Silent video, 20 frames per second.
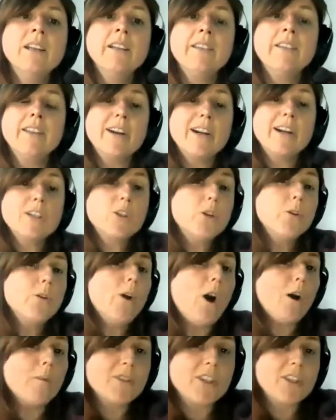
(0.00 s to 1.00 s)
There are
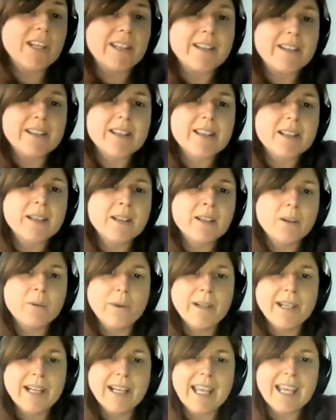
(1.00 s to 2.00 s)
two options
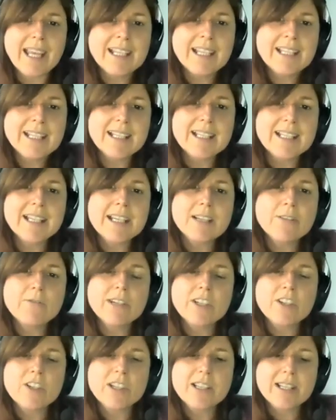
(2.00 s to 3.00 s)
when a kidney disease
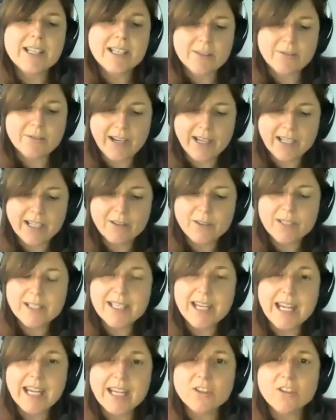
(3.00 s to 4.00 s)
reaches its final
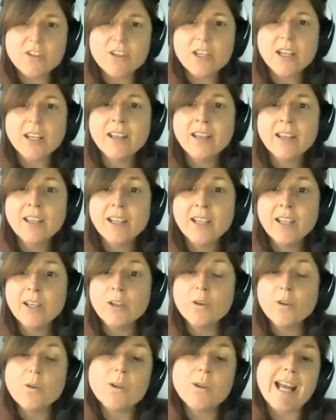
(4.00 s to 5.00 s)
stage,
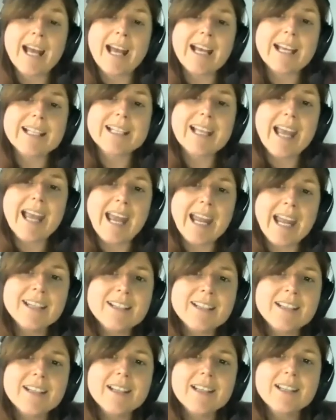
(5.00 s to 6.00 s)
known as
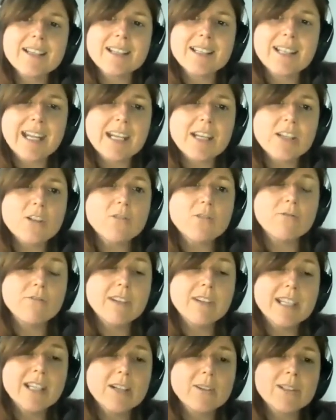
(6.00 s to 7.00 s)
end-stage
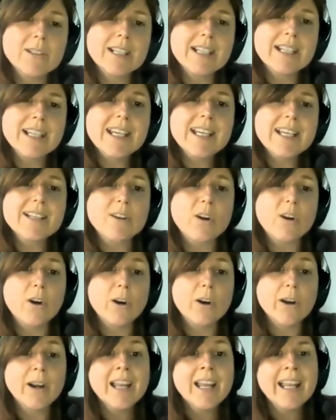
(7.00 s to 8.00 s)
renal disease,
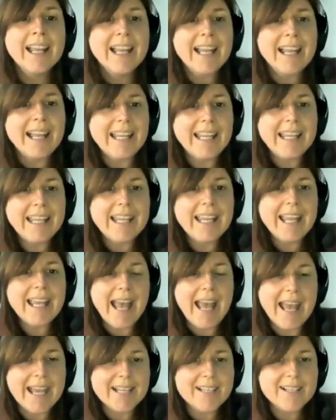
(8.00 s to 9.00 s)
or
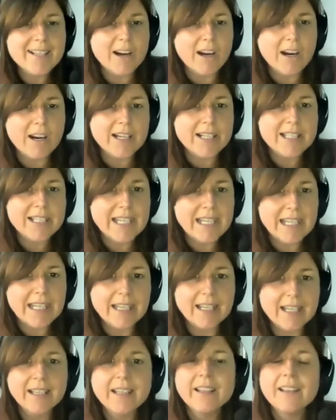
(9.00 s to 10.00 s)

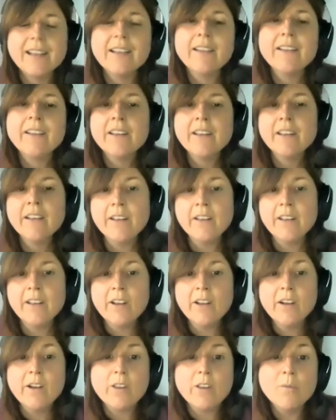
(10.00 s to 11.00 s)
ESRD.
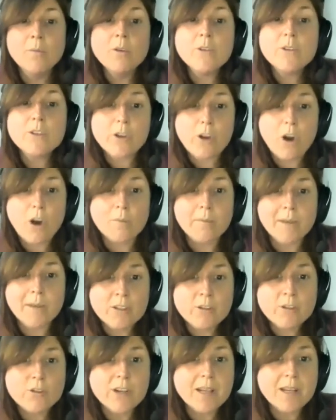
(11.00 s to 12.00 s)
The most
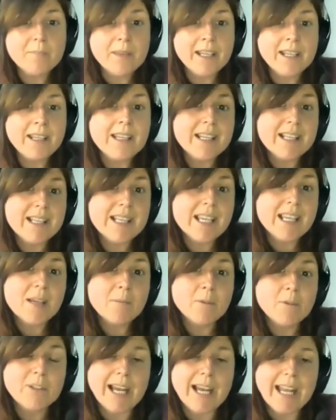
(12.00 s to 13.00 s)
common treatment is
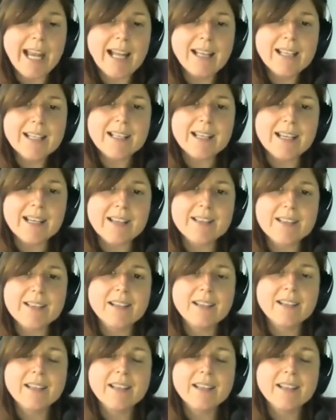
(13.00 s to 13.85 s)
hemodialysis.